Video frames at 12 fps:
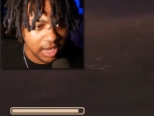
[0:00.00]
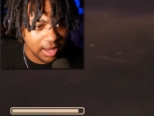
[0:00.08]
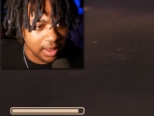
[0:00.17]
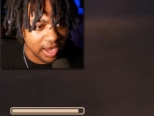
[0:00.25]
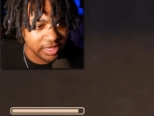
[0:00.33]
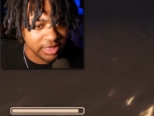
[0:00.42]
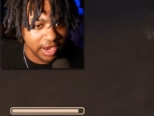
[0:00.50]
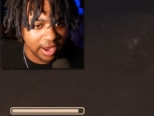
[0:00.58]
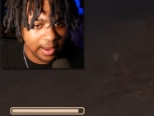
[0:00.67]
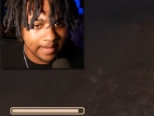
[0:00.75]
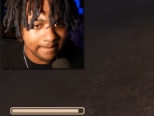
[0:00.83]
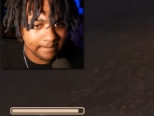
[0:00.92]
like enemy.
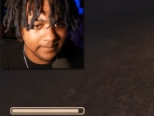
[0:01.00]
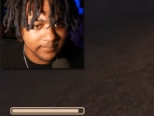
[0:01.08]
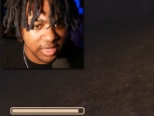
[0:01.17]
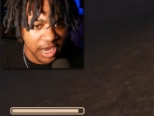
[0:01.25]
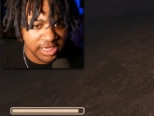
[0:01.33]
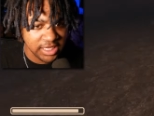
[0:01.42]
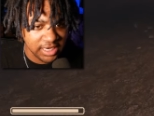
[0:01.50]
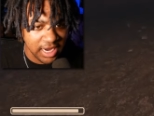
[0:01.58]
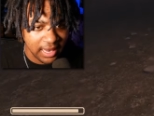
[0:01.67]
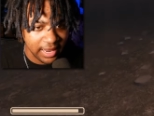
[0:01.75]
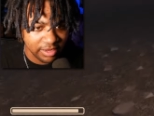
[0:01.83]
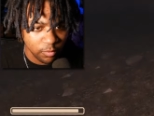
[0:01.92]
that. I did
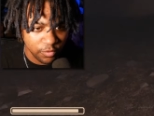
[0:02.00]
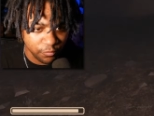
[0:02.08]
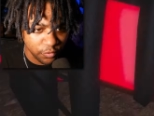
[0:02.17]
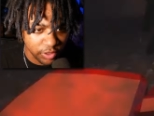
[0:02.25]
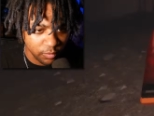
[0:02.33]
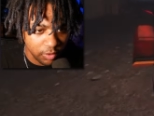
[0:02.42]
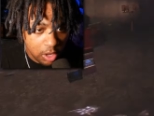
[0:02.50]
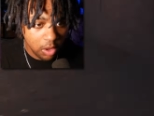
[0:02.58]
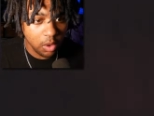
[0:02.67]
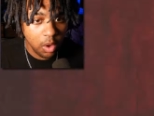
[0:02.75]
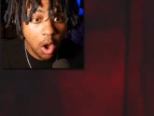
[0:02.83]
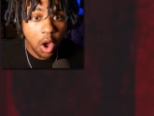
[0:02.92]
not like one forty-one.
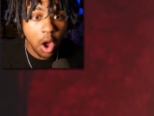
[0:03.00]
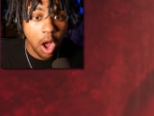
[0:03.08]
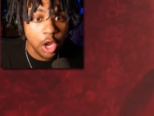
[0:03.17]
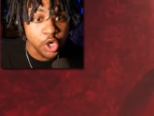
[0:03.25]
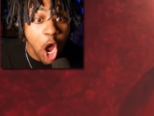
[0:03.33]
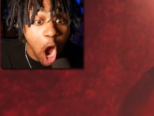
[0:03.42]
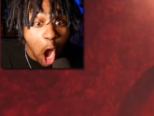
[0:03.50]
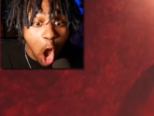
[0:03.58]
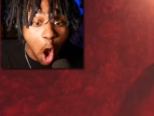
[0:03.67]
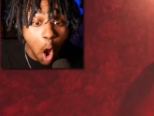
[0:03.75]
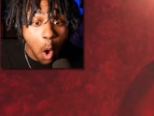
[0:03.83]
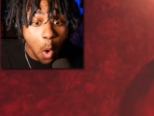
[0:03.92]

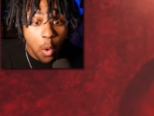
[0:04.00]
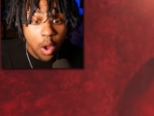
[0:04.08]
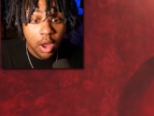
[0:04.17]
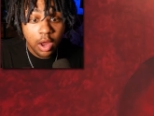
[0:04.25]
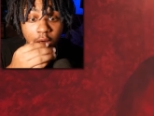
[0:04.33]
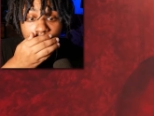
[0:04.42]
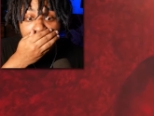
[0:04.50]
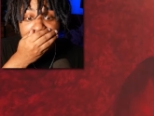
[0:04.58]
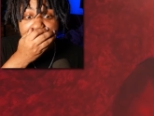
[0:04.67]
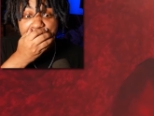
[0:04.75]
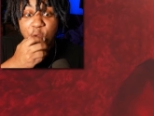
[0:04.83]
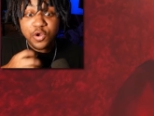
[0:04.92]
No!
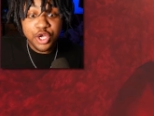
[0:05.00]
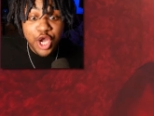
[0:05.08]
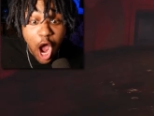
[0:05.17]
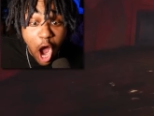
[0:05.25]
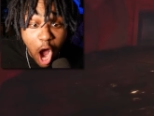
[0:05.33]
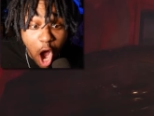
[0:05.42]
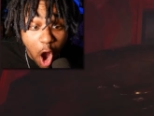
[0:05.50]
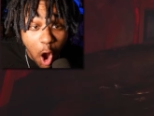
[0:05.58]
No!